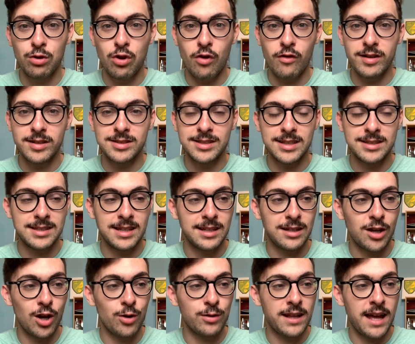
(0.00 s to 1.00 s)
Norwich City
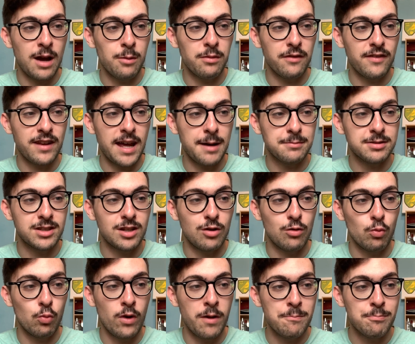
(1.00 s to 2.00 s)
go down with an
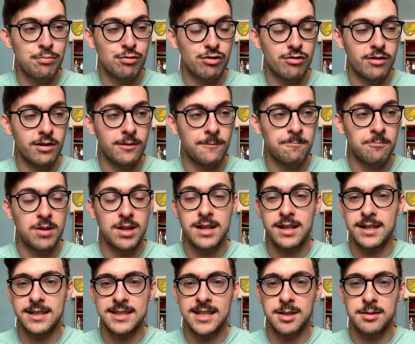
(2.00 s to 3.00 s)
absolute whimper. And you
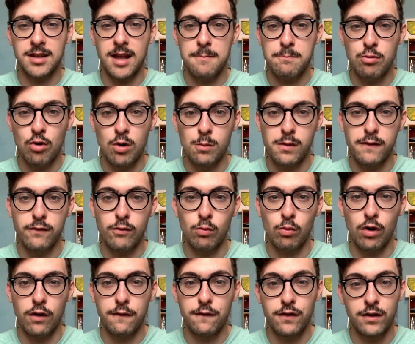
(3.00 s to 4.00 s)
look at teams like Bournemouth and
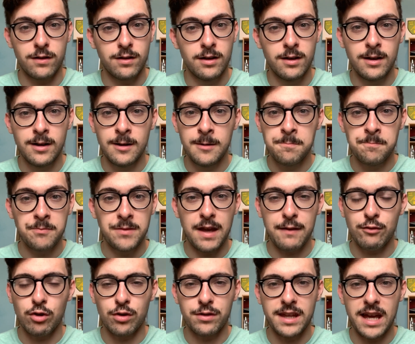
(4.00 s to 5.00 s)
Watford
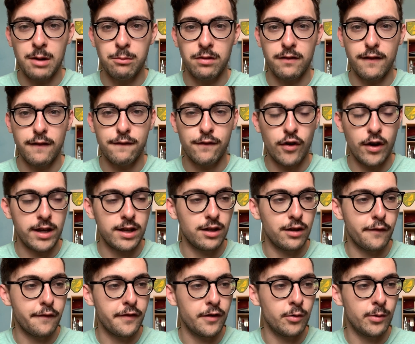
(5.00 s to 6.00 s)
they've gone down with a fight,
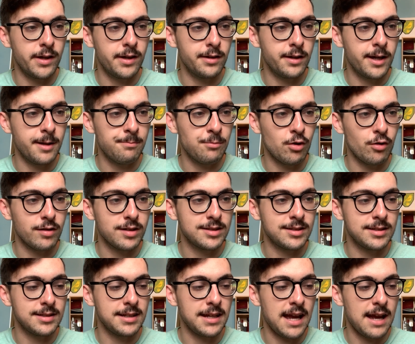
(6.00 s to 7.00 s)
you feel, and um, Norwich
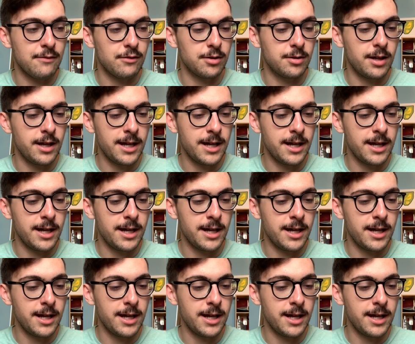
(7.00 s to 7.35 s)
City haven't.